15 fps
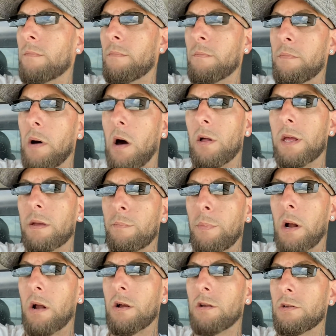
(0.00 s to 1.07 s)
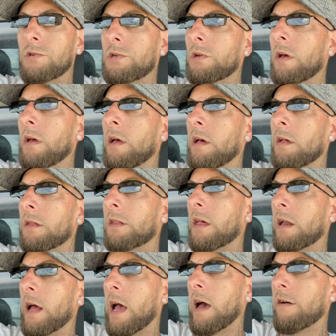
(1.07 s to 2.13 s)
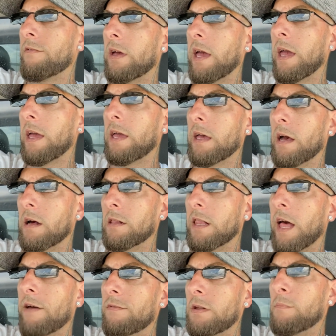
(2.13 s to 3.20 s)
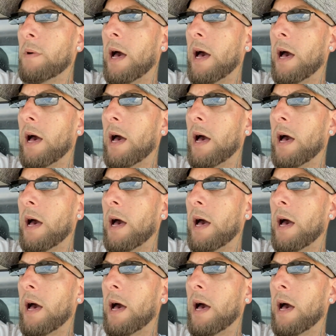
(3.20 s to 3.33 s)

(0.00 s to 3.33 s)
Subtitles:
Baltic birch. It's going to have a 11